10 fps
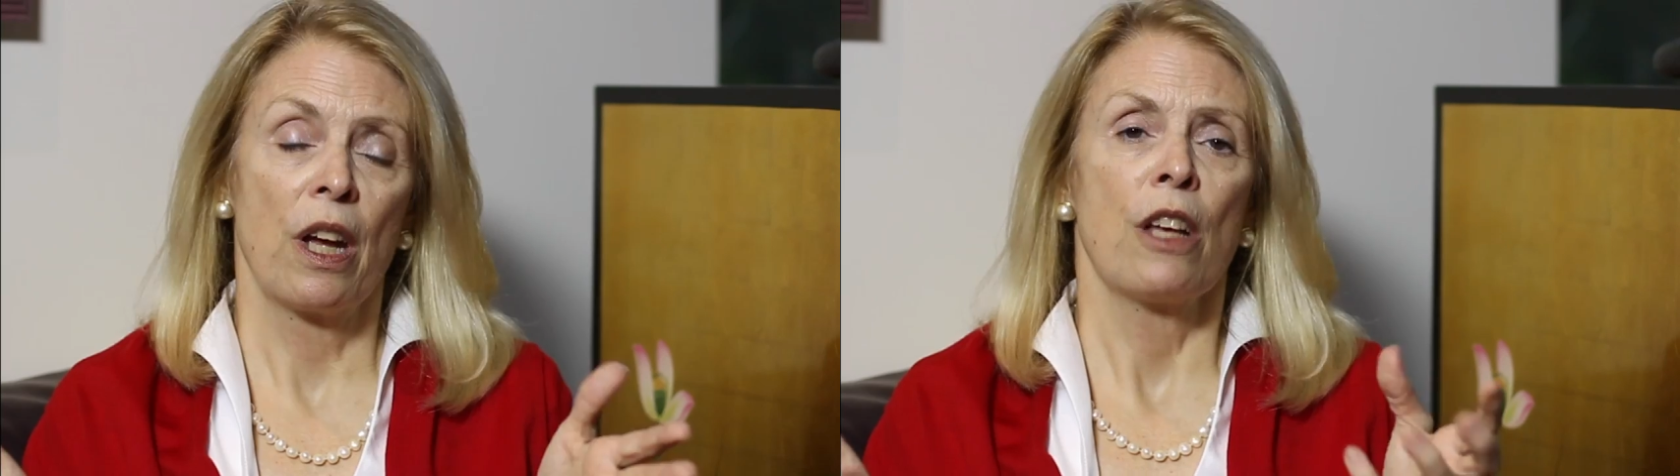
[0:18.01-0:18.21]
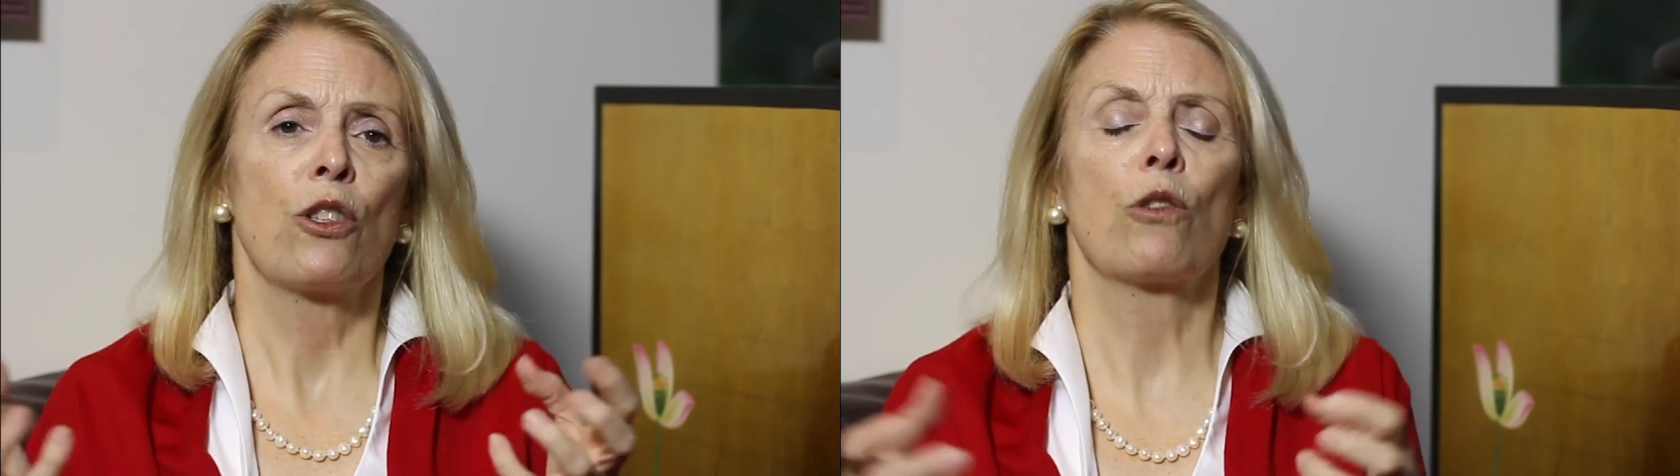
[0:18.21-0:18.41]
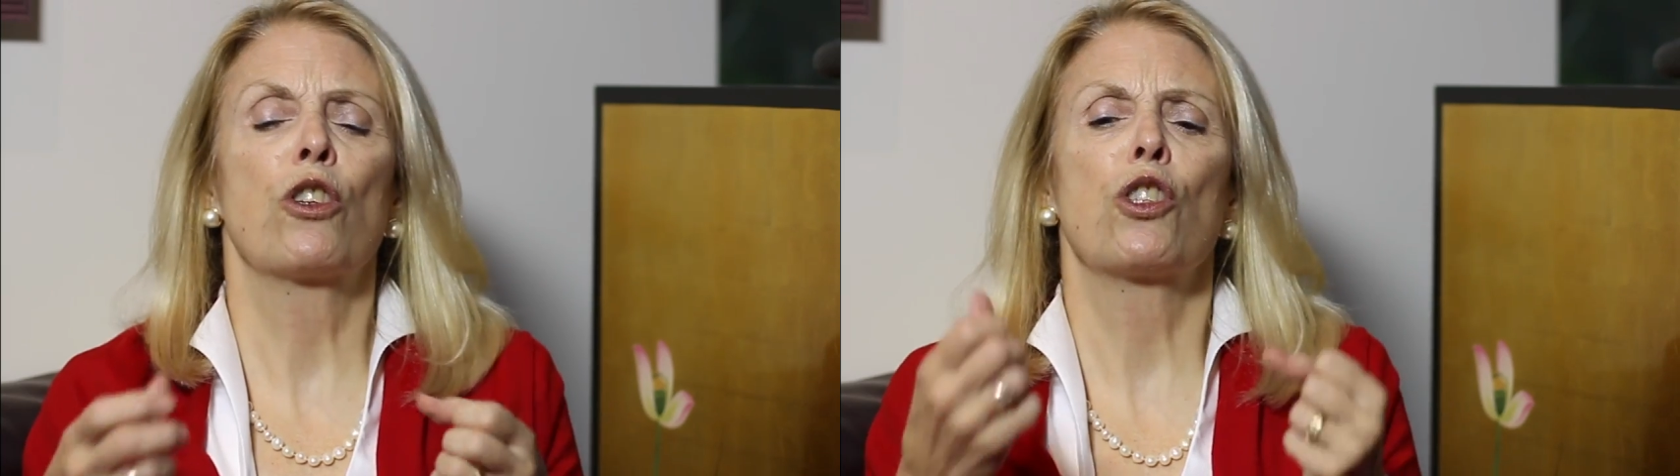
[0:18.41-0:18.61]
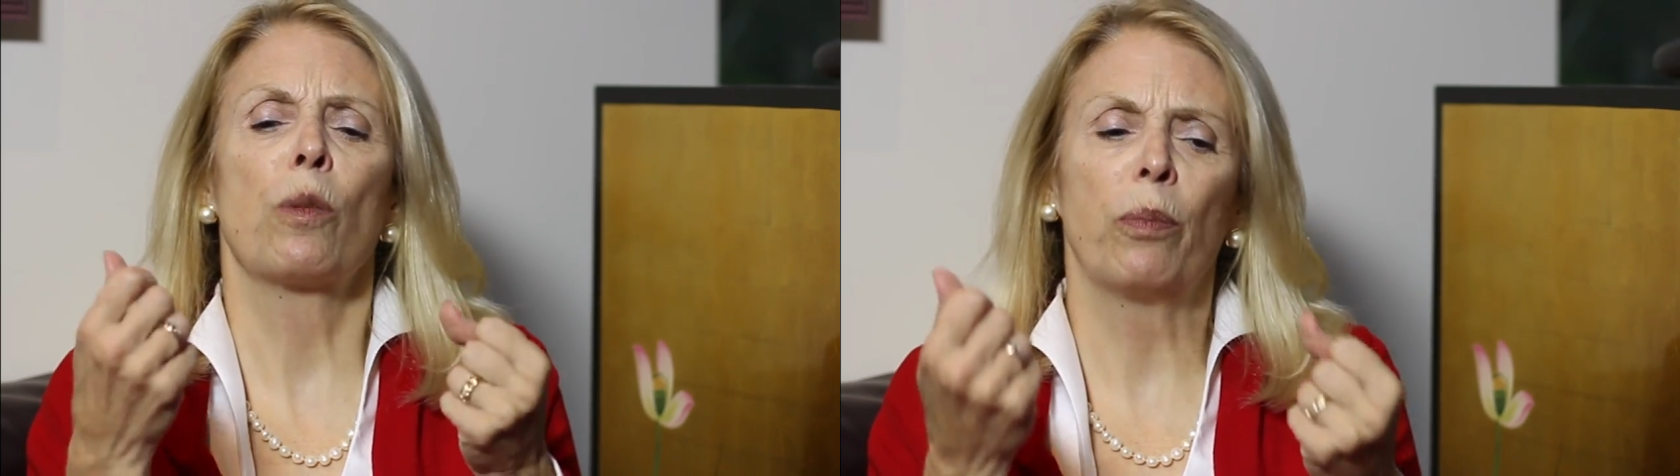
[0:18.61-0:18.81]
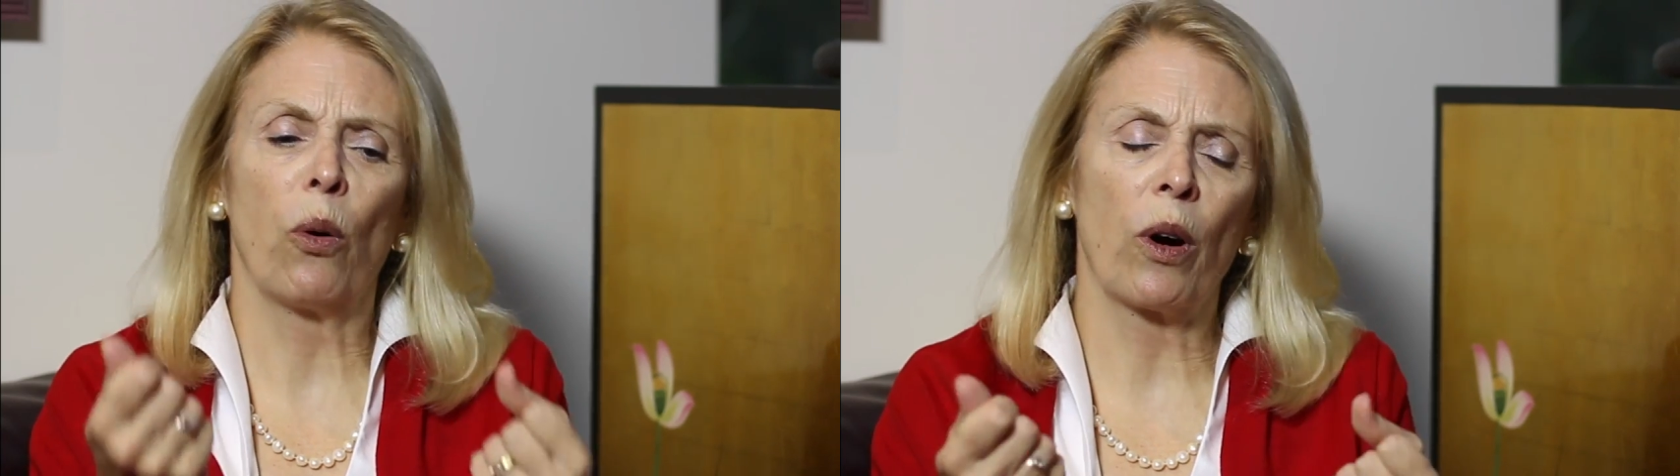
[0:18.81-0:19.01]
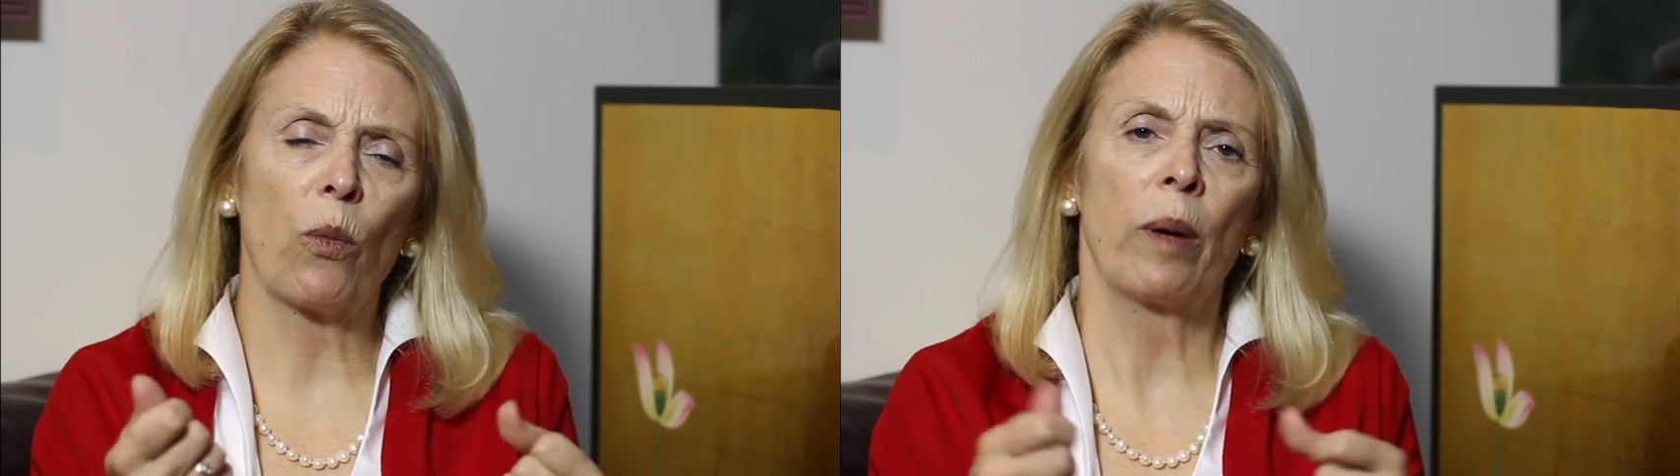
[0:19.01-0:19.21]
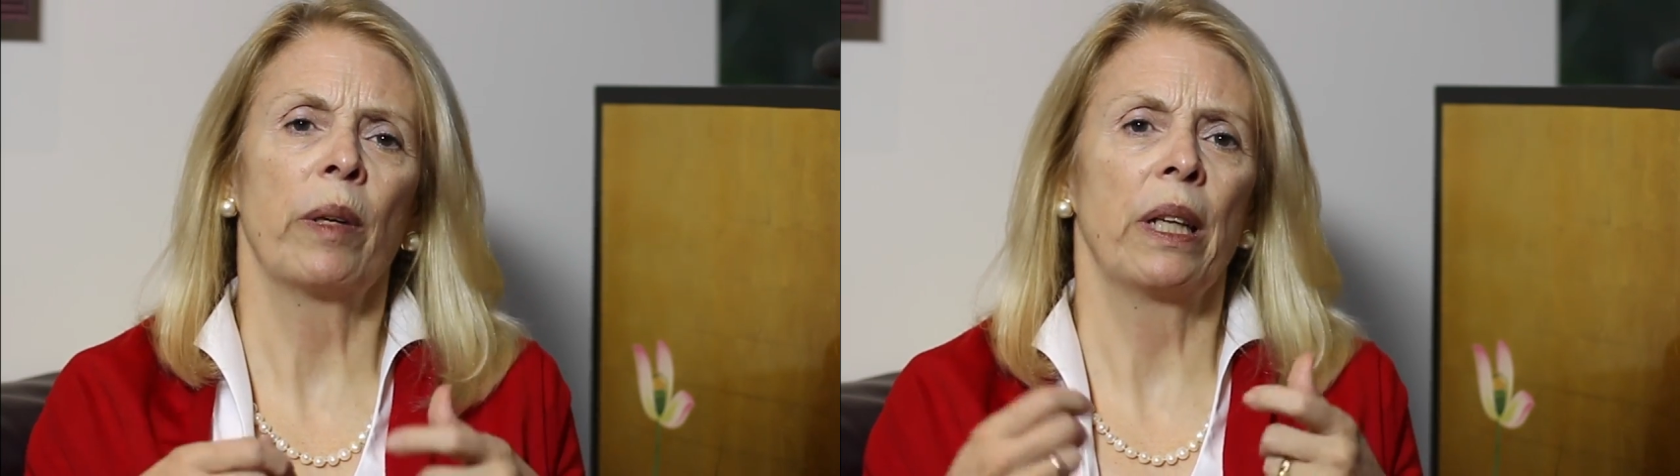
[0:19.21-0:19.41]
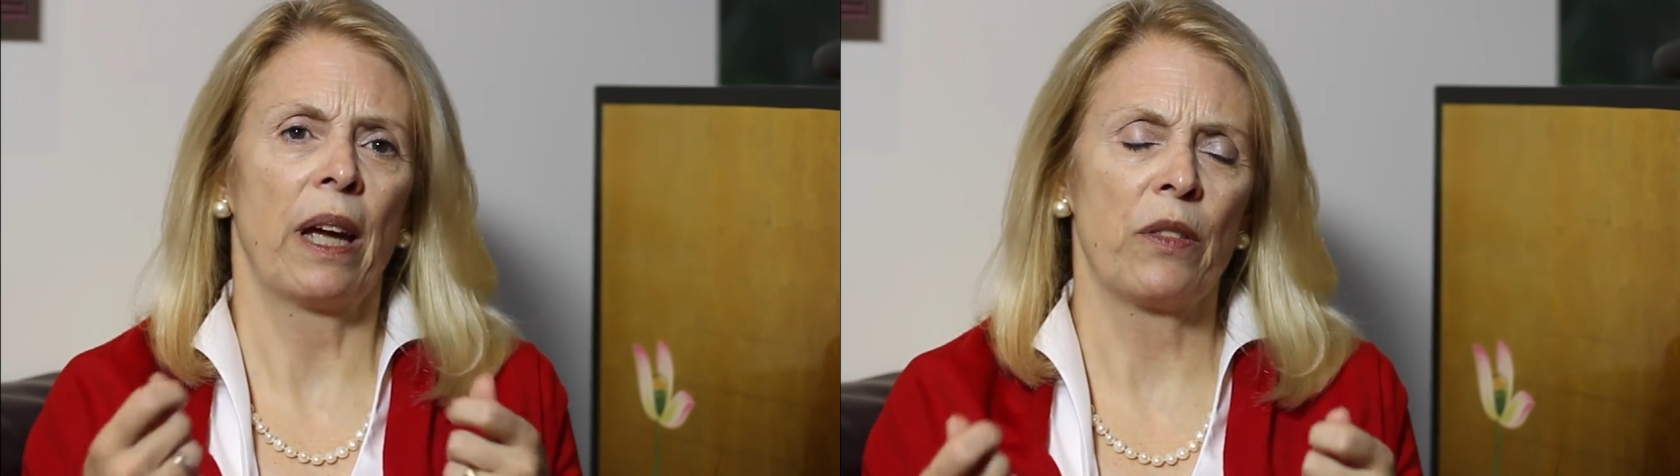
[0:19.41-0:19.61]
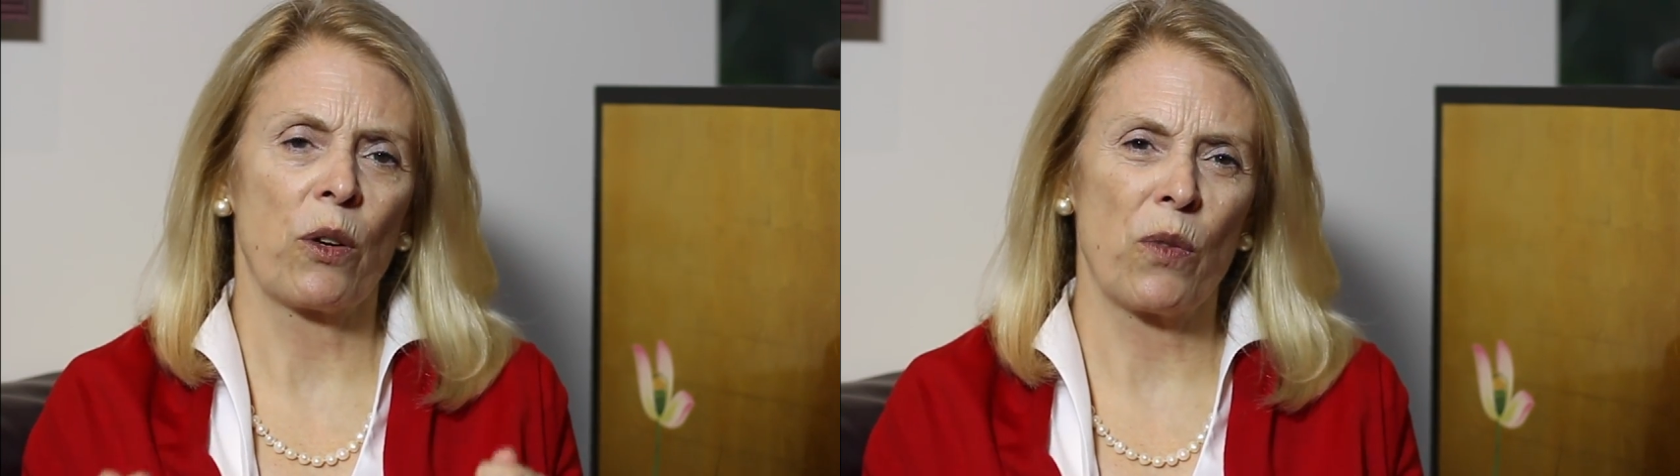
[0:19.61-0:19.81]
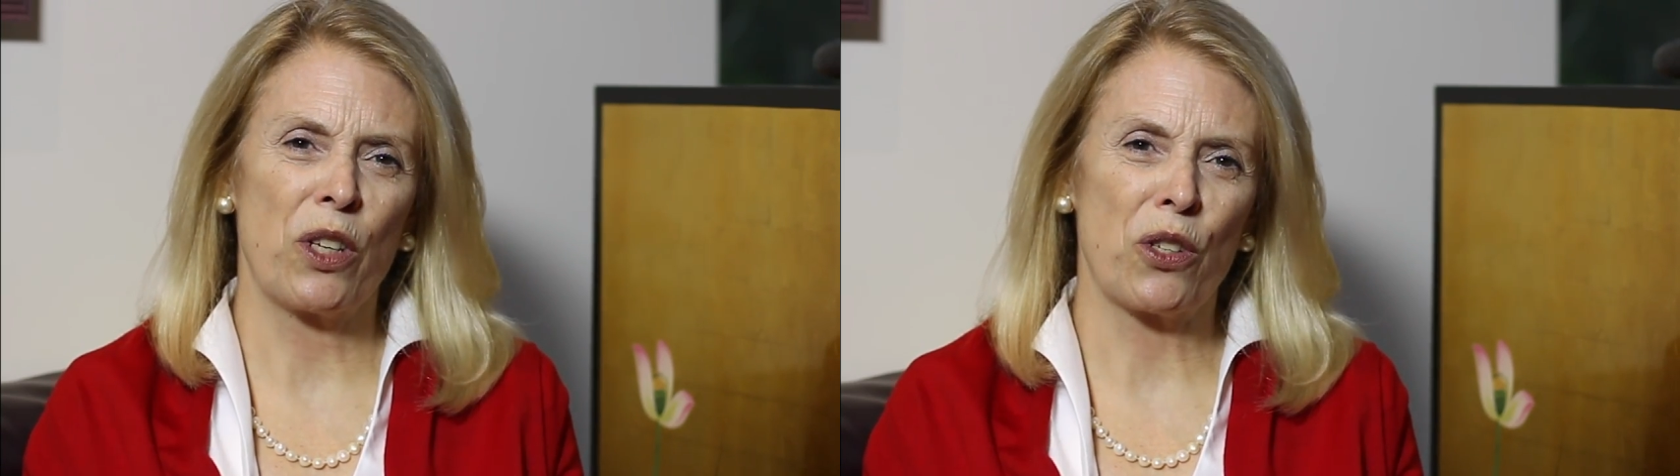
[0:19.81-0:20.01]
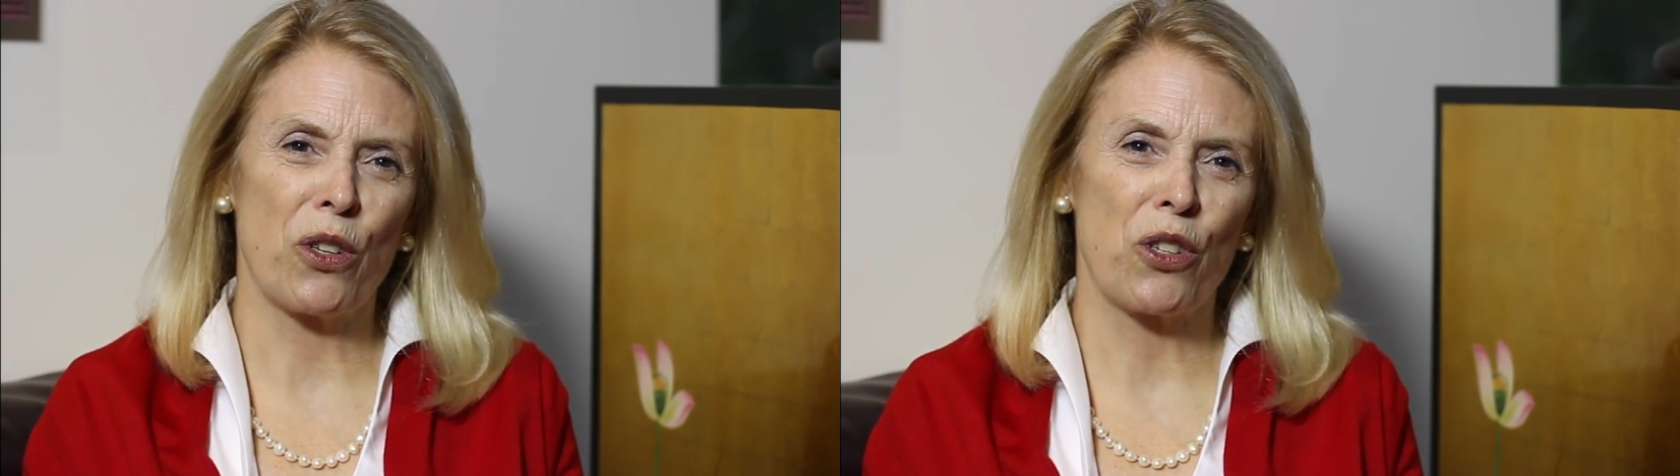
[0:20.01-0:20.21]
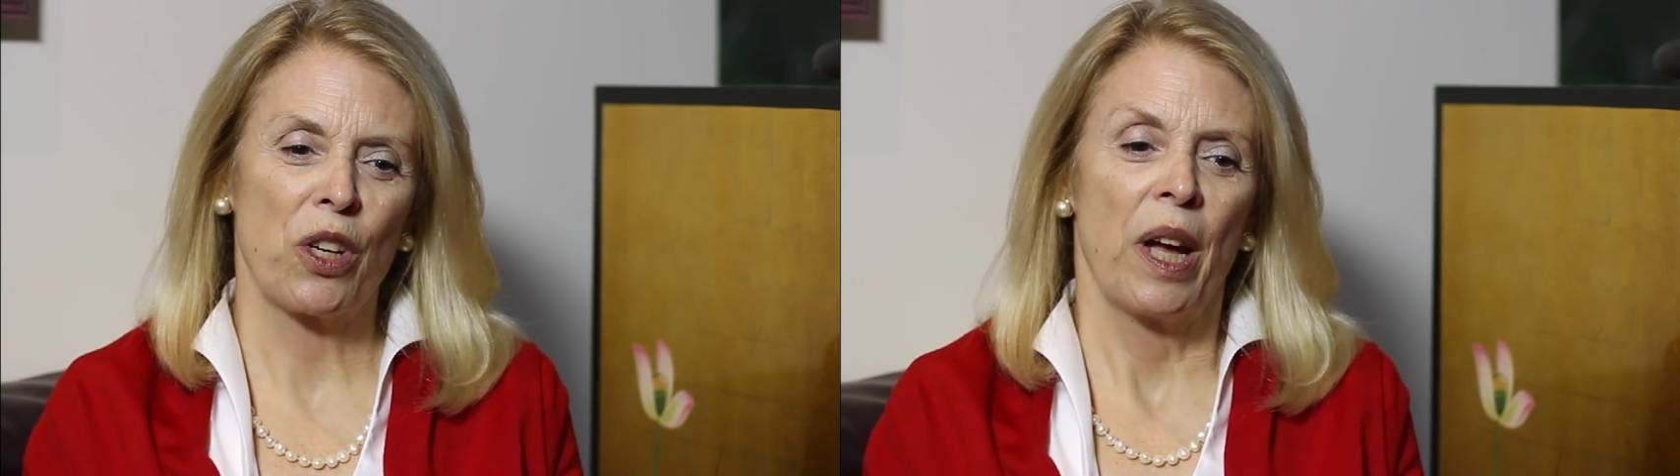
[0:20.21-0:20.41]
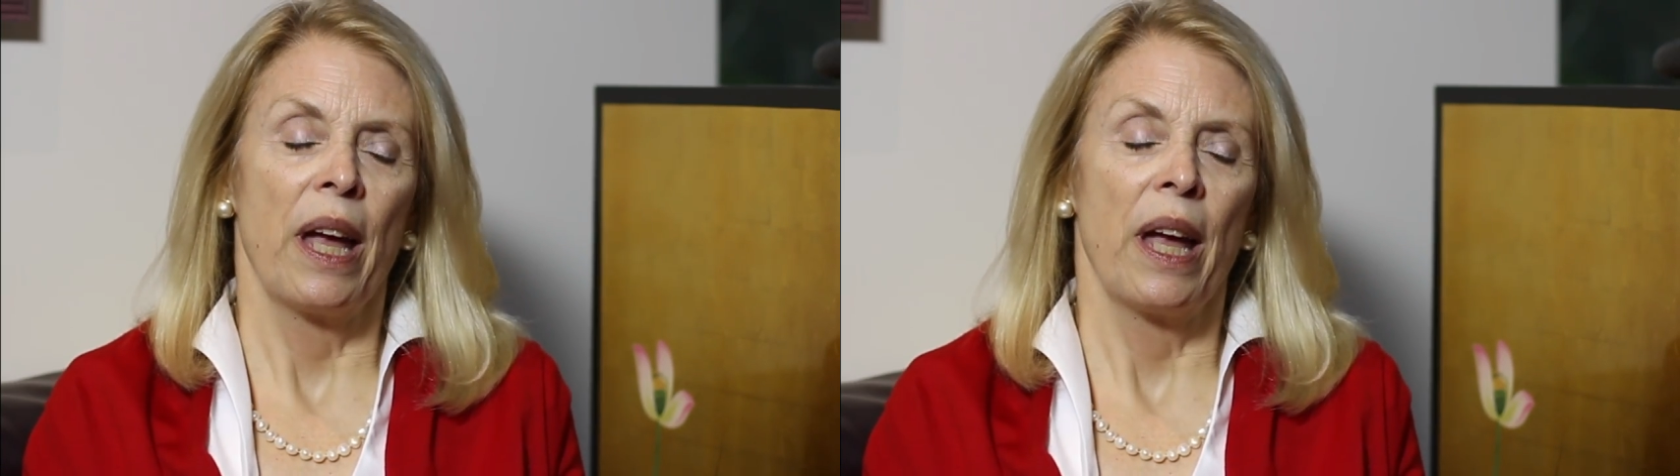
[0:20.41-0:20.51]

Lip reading: so to support women and their research.